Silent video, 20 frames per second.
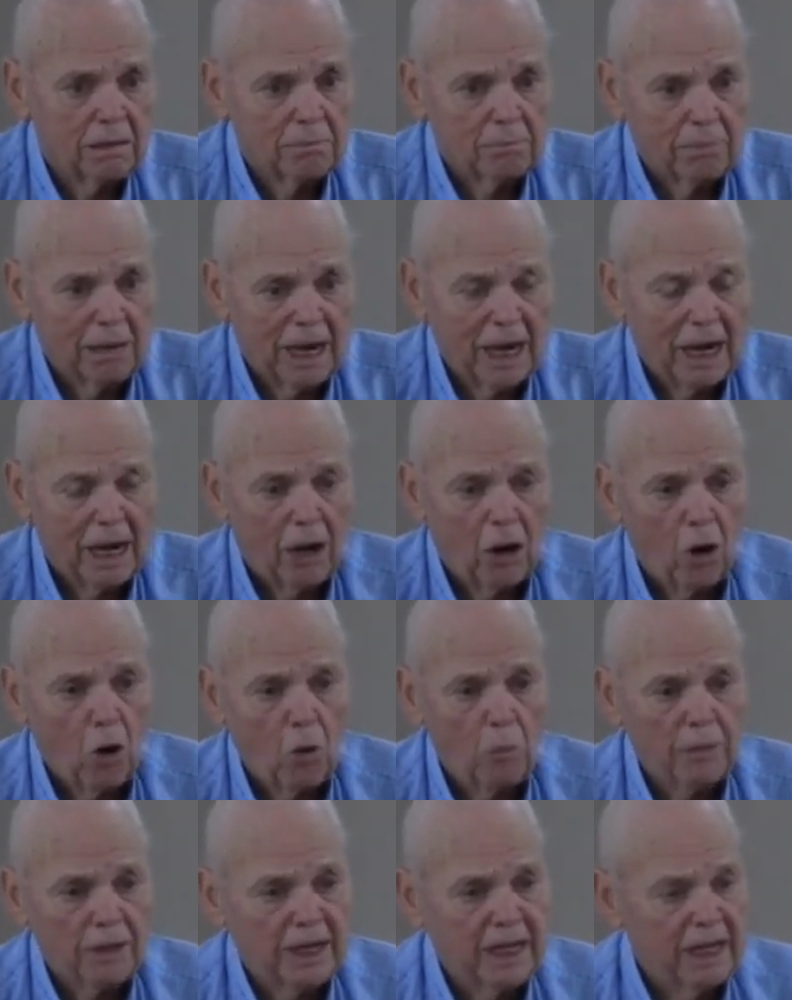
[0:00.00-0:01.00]
buy a
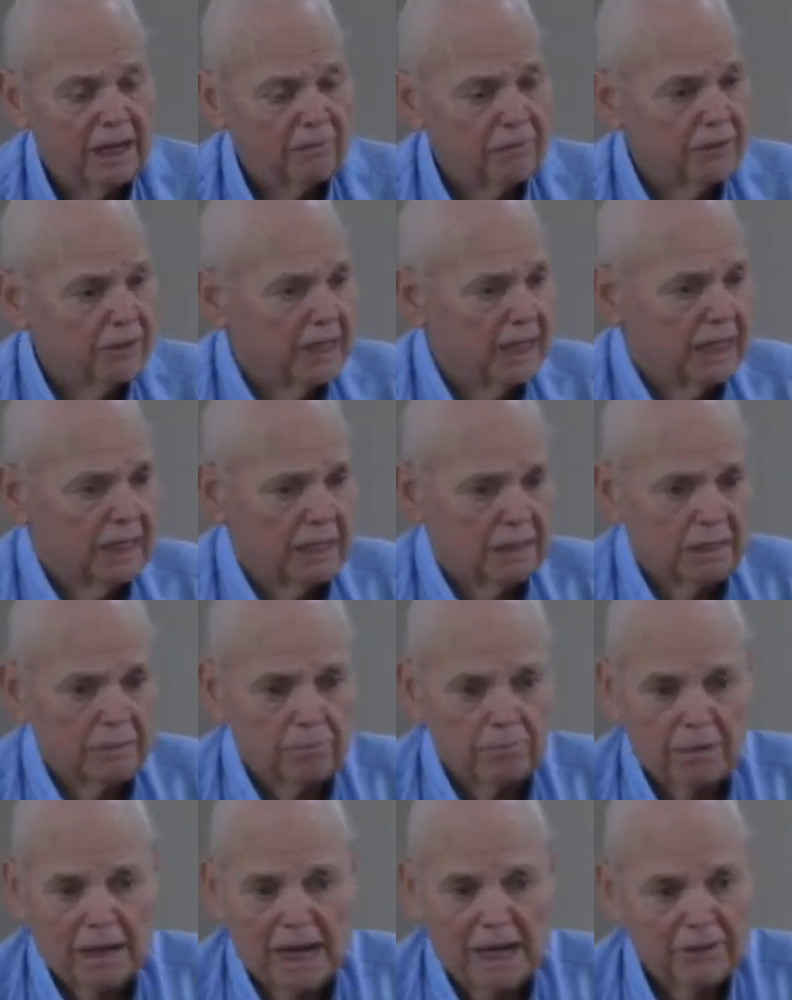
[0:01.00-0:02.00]
home in heaven, they can
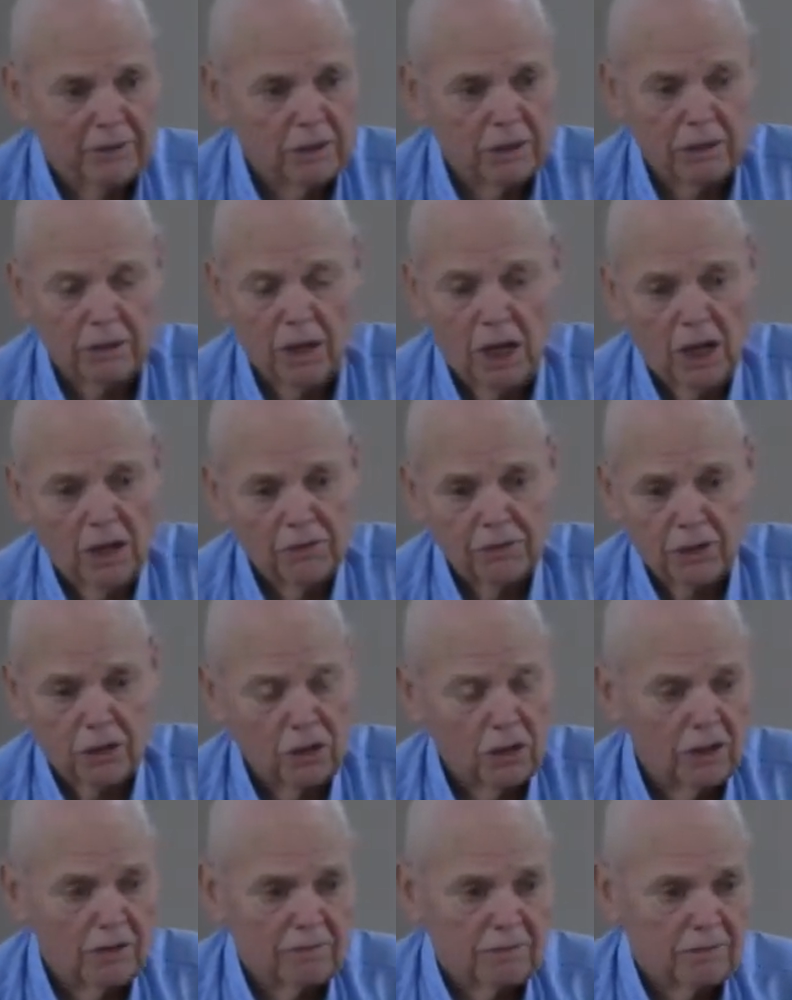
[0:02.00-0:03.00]
buy the, the
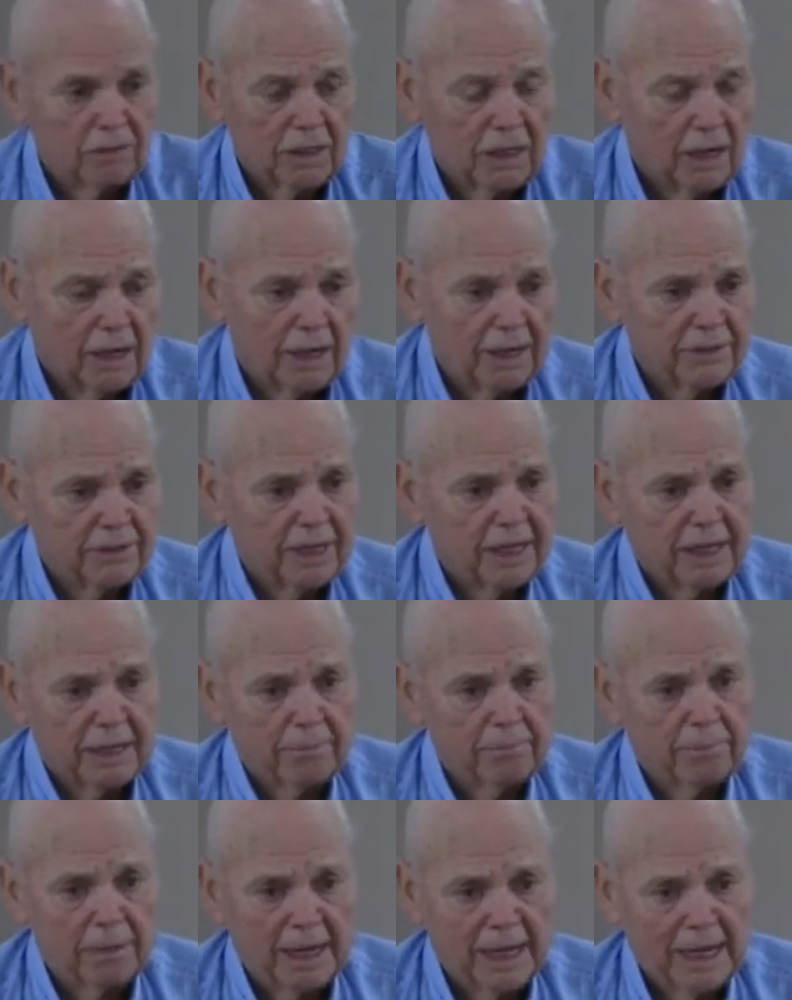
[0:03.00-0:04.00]
love of God, they
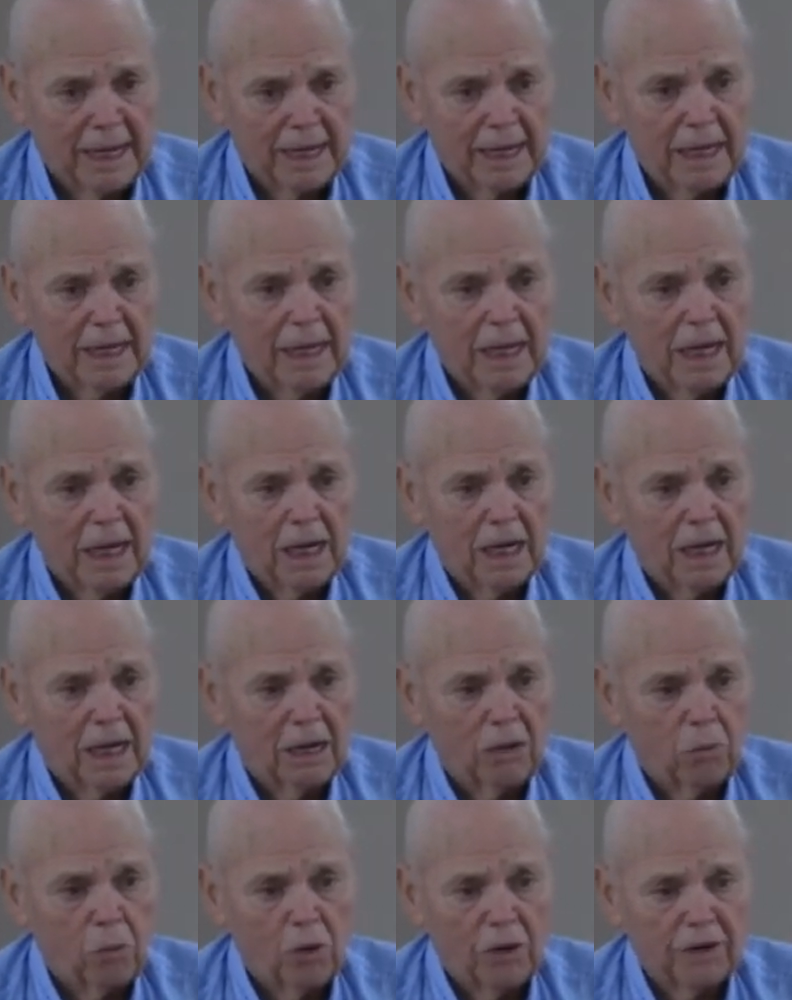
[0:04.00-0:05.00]
can buy
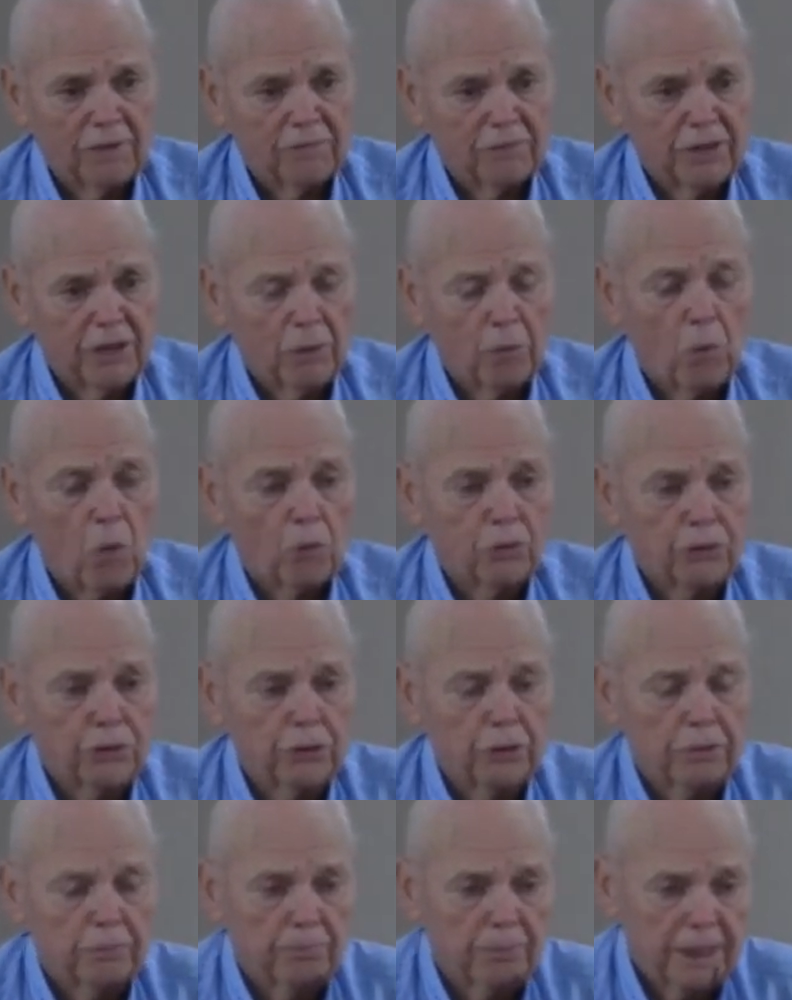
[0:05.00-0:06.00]
uh, whatever they want
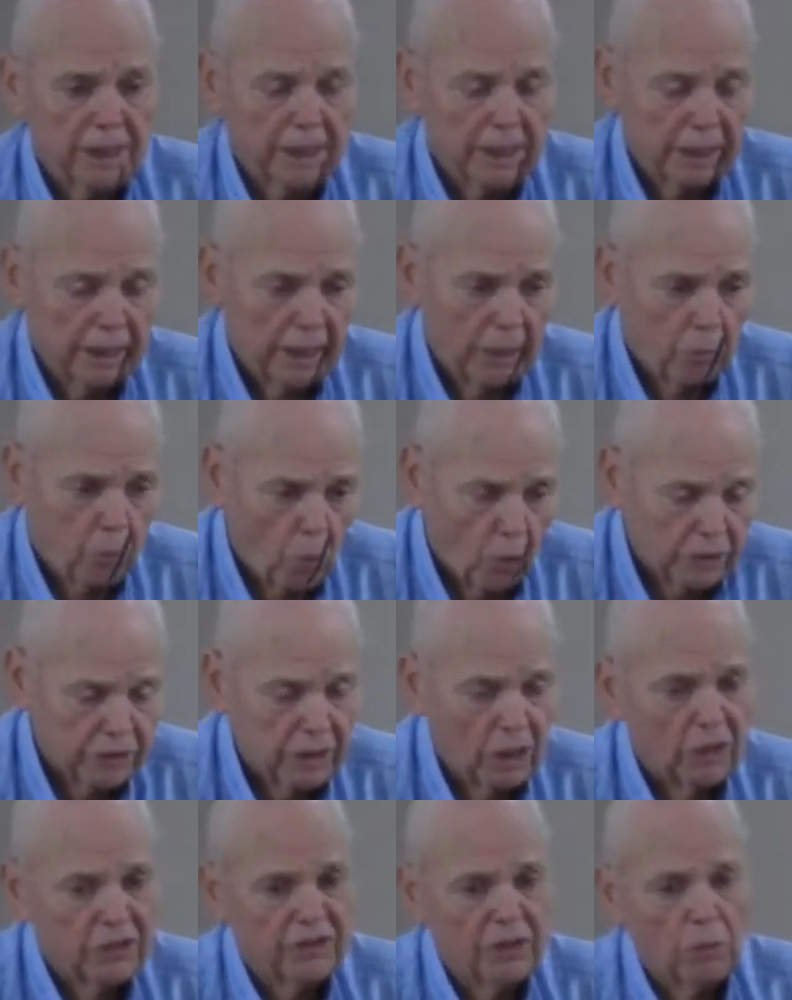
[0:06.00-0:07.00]
to, and be
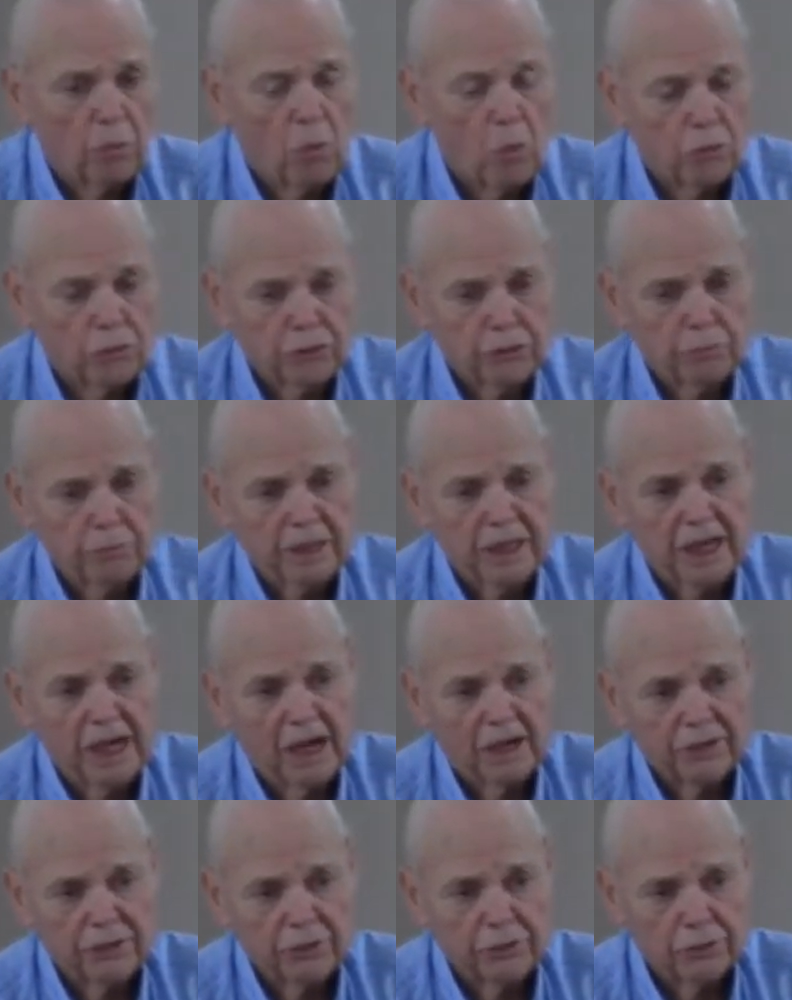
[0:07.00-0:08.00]
what they want to be
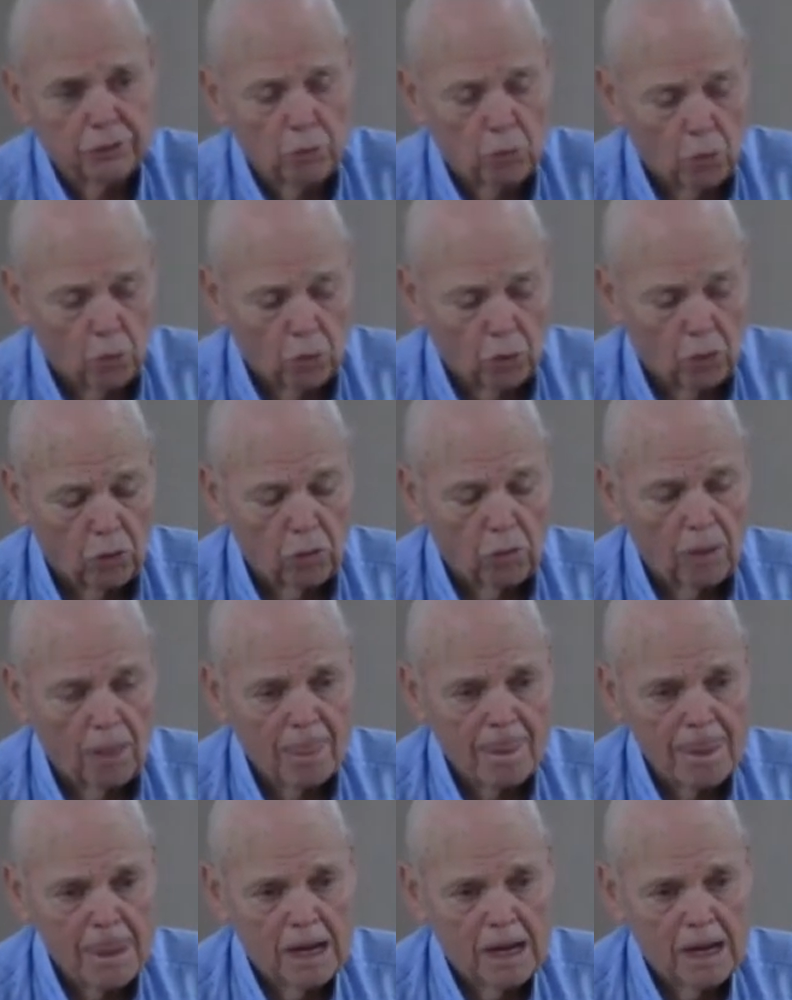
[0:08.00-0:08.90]
out here in the world.